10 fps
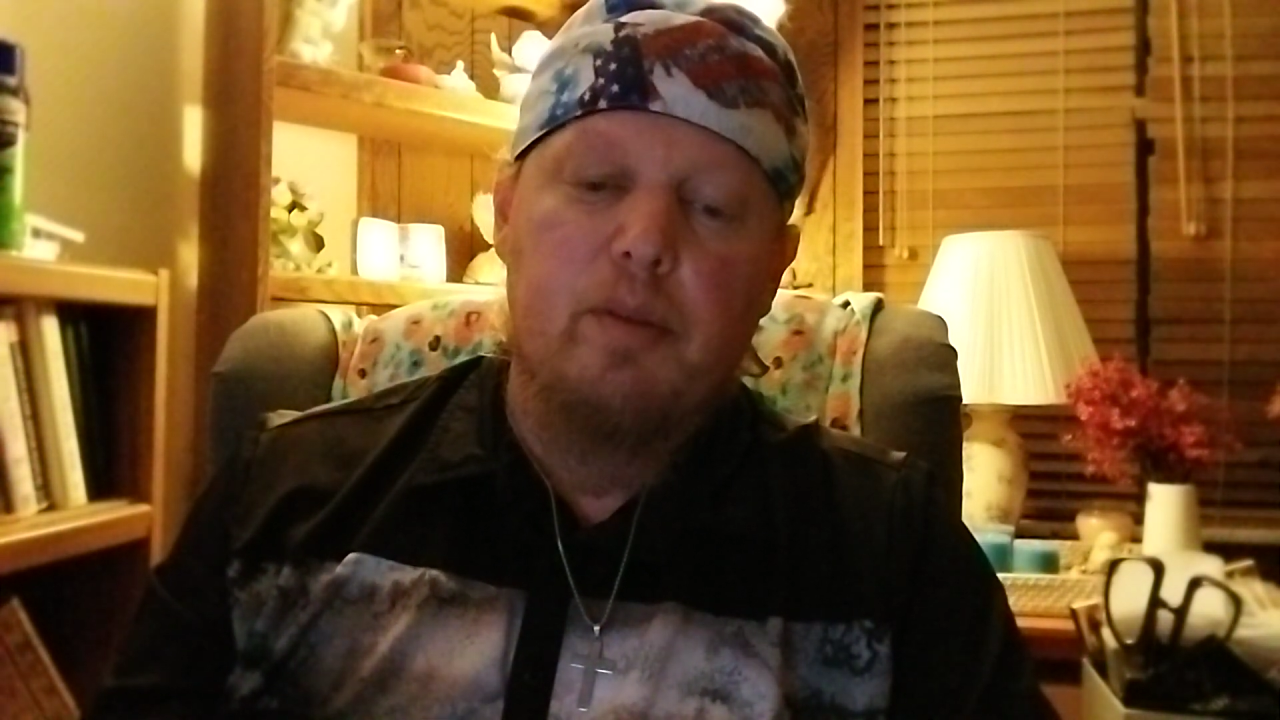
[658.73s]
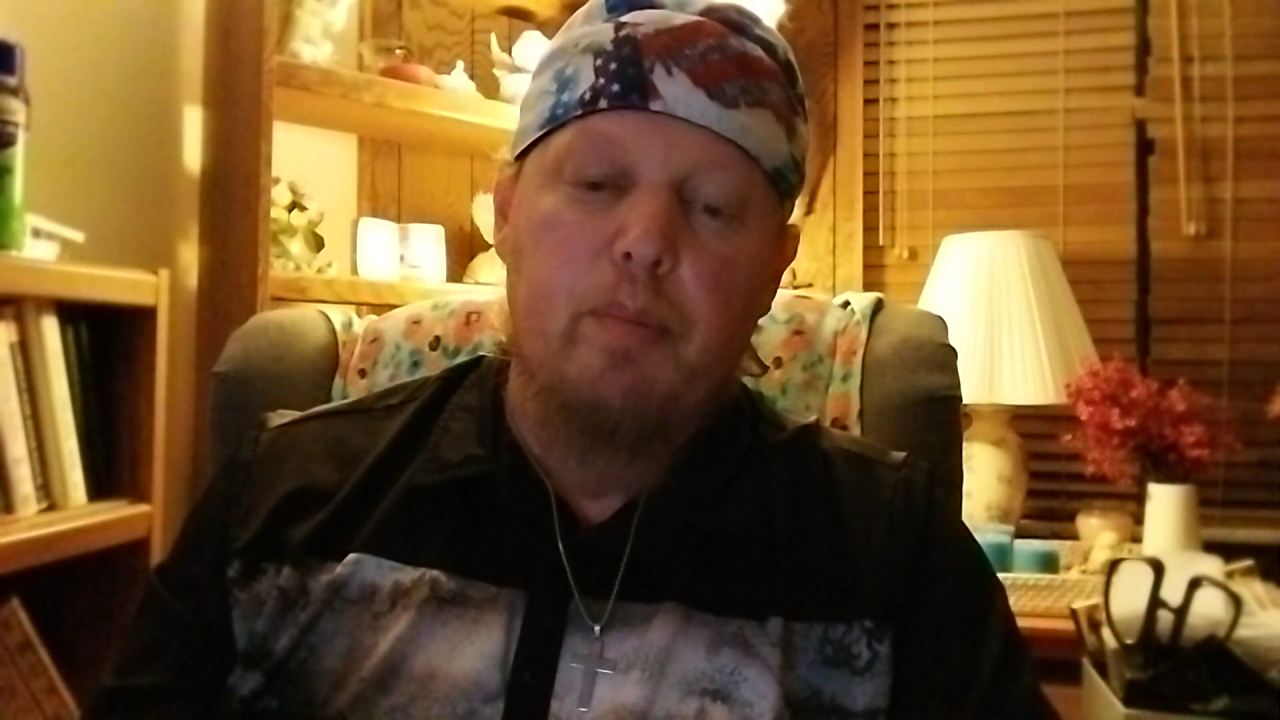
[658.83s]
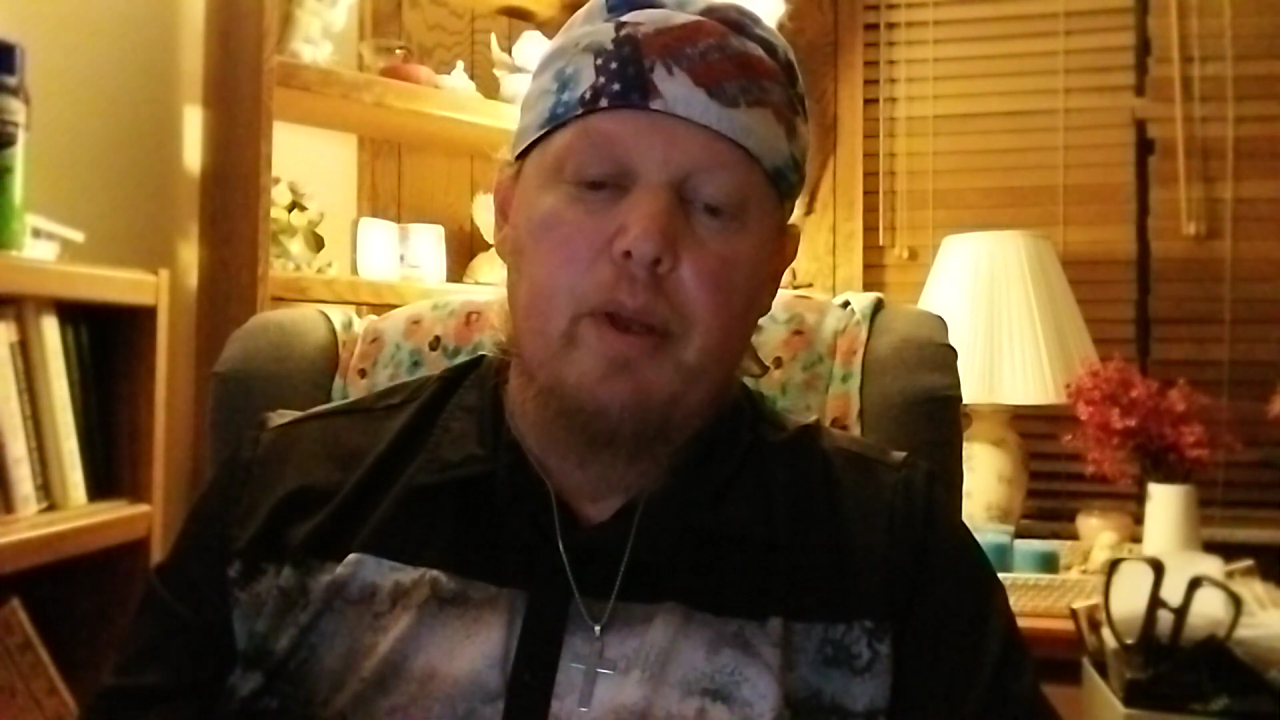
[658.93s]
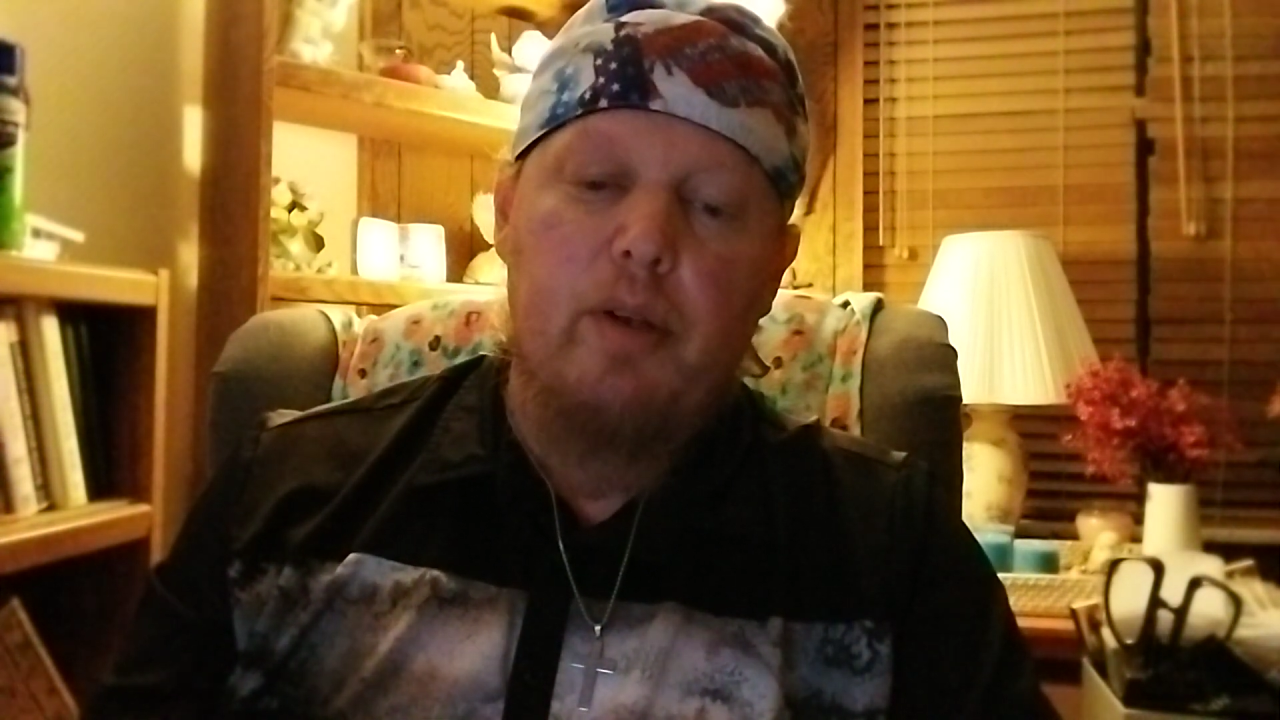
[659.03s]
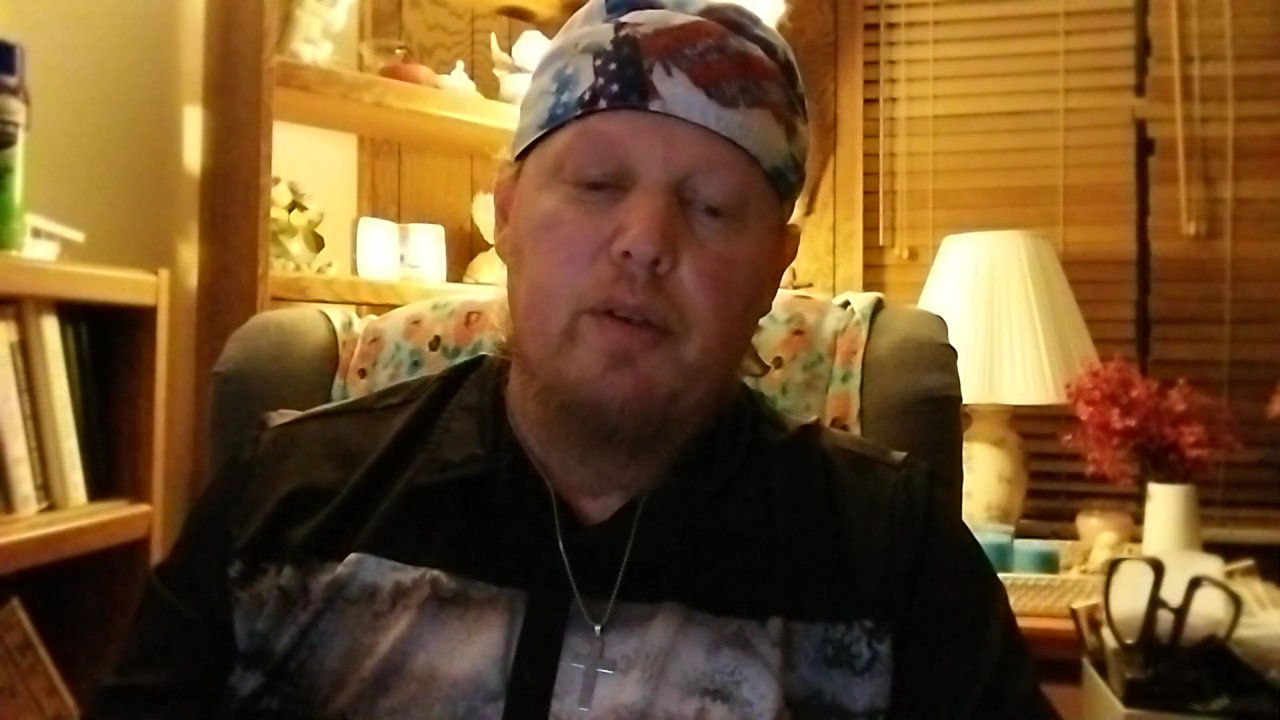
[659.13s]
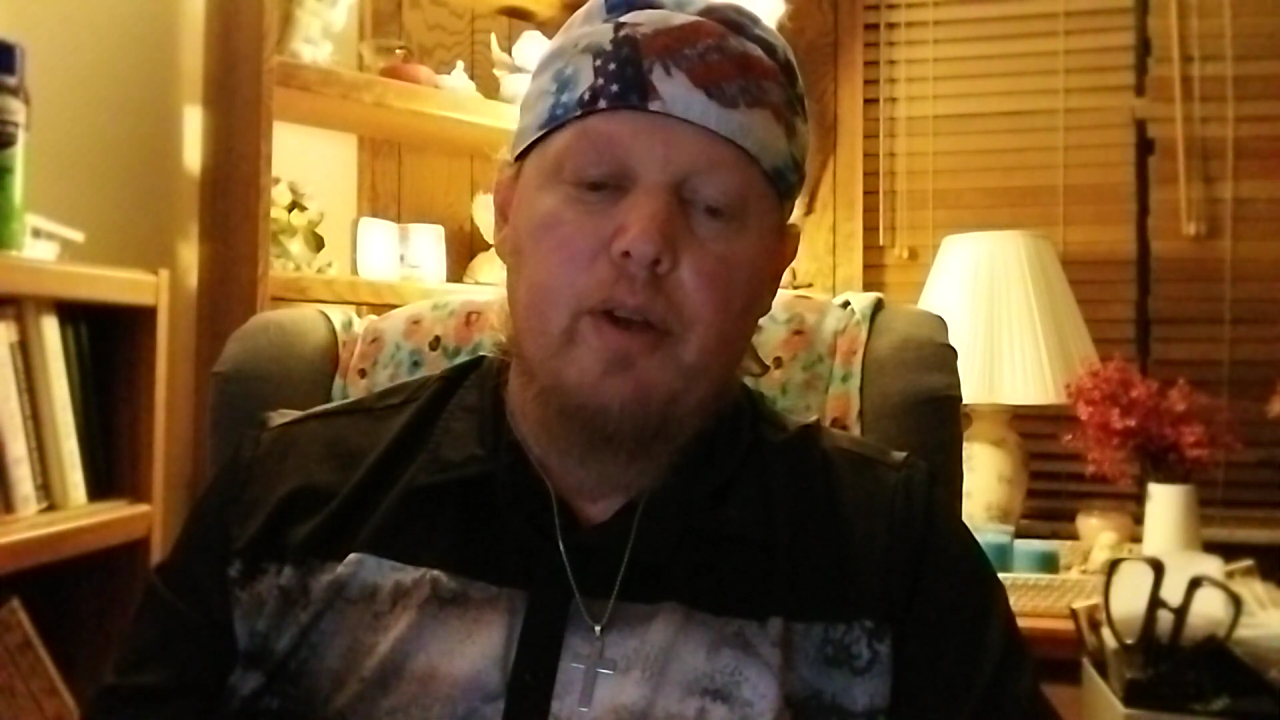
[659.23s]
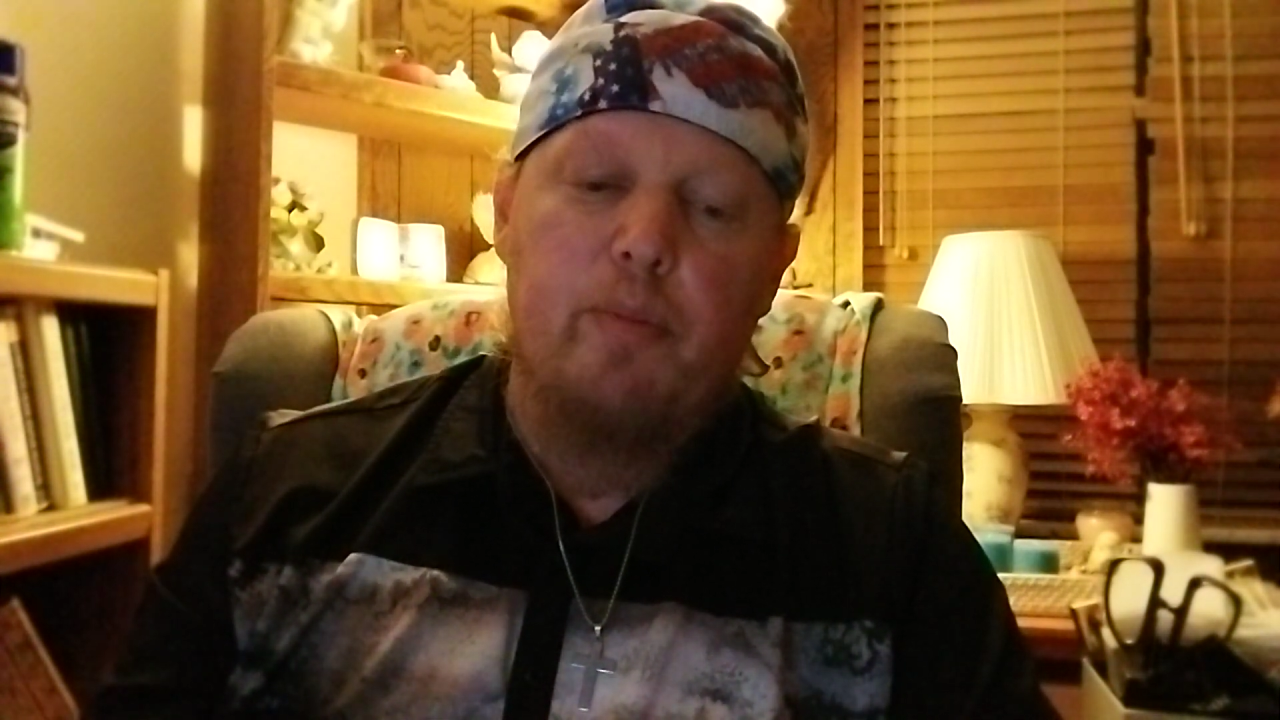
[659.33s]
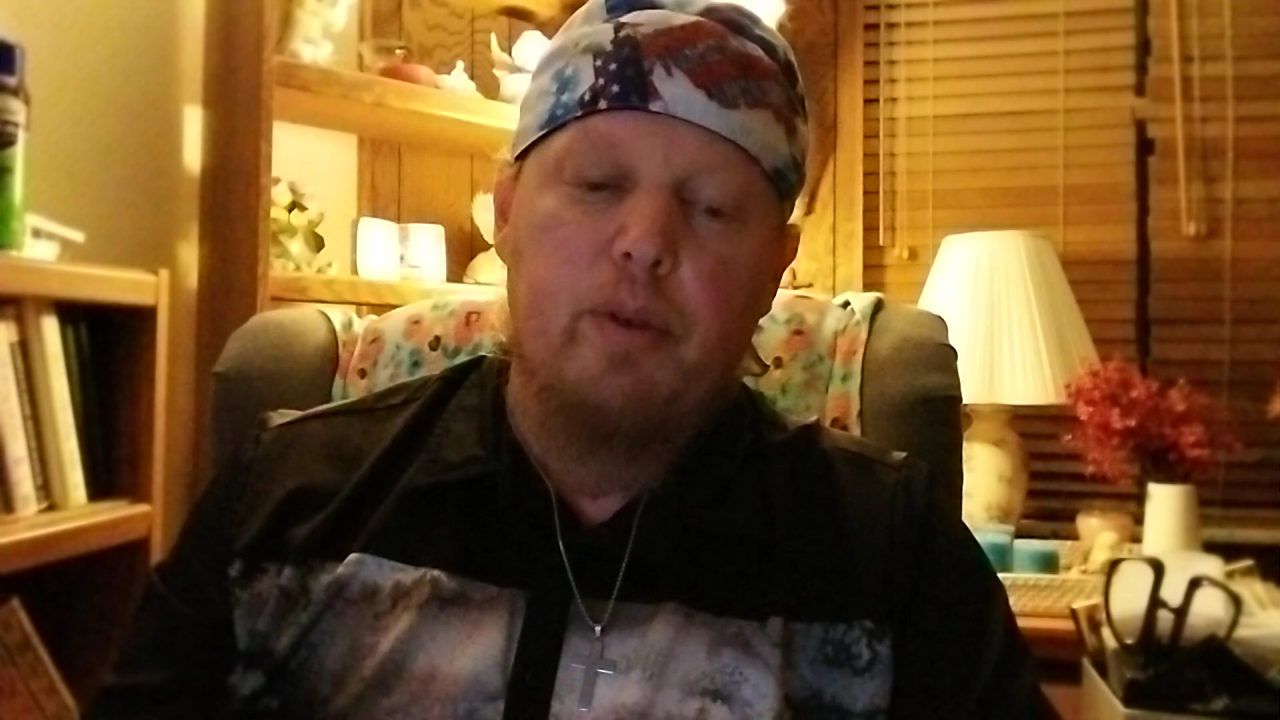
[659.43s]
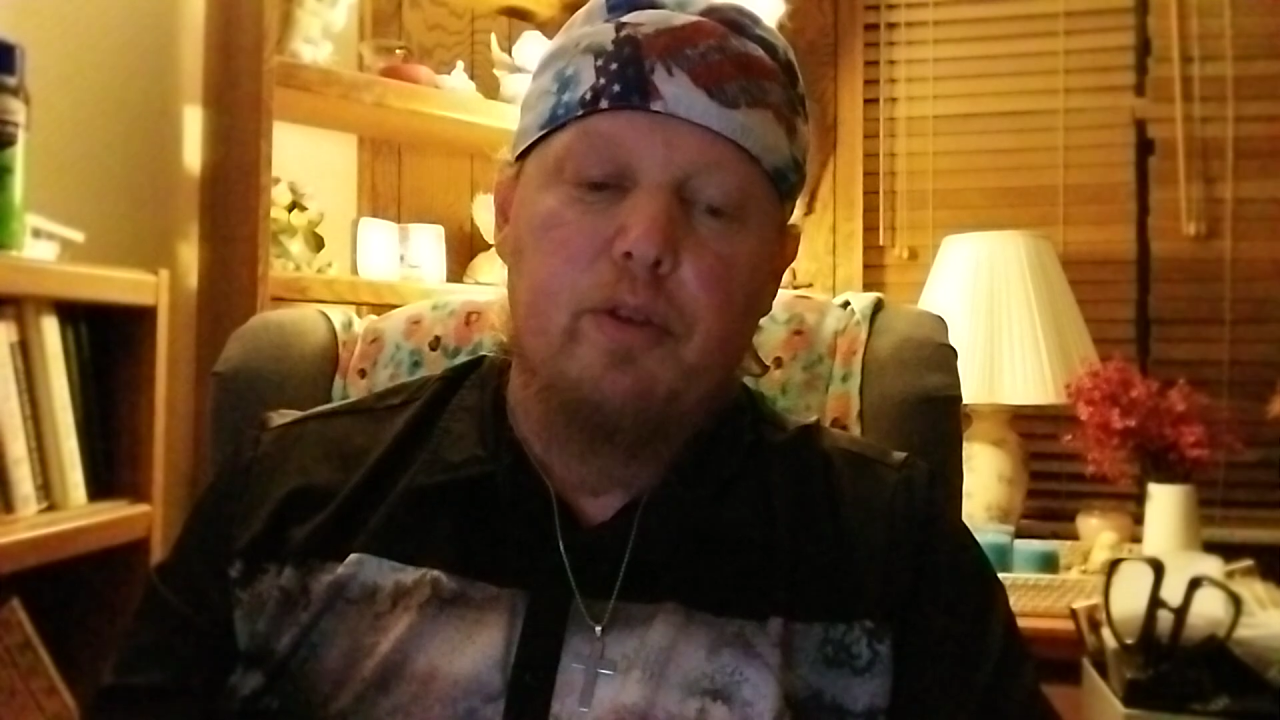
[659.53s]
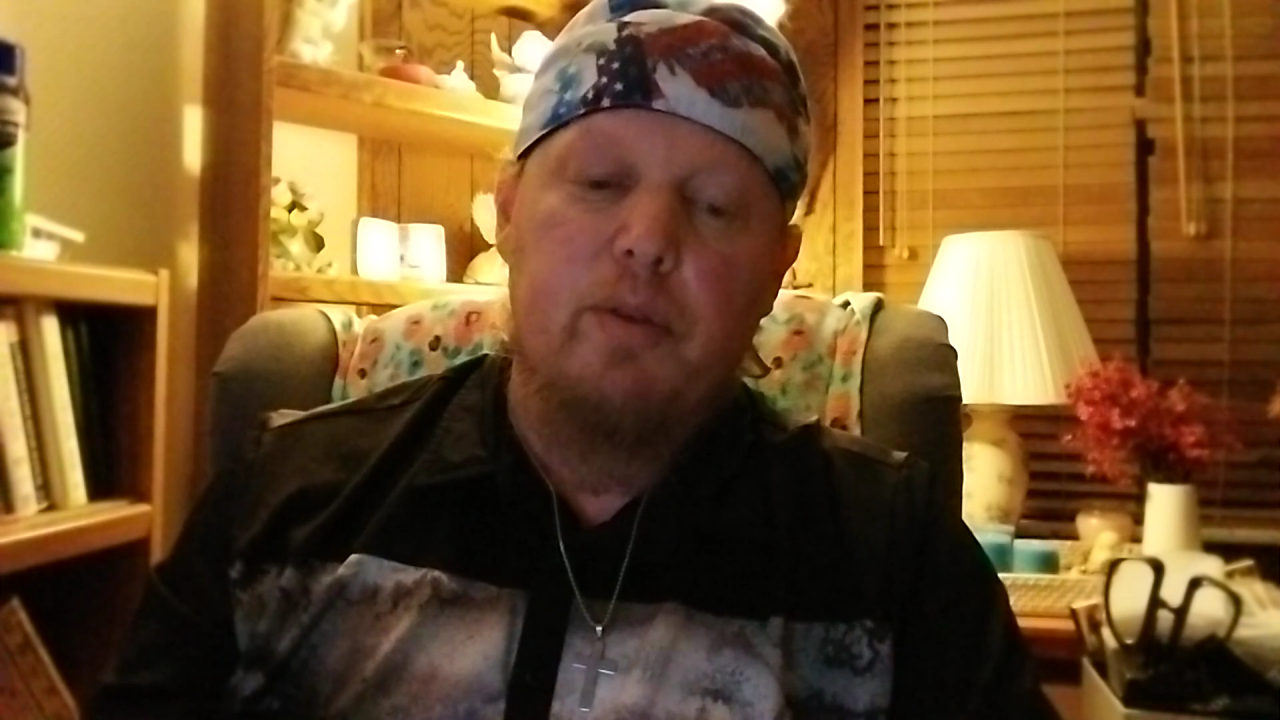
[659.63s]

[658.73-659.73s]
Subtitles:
Manual of Mental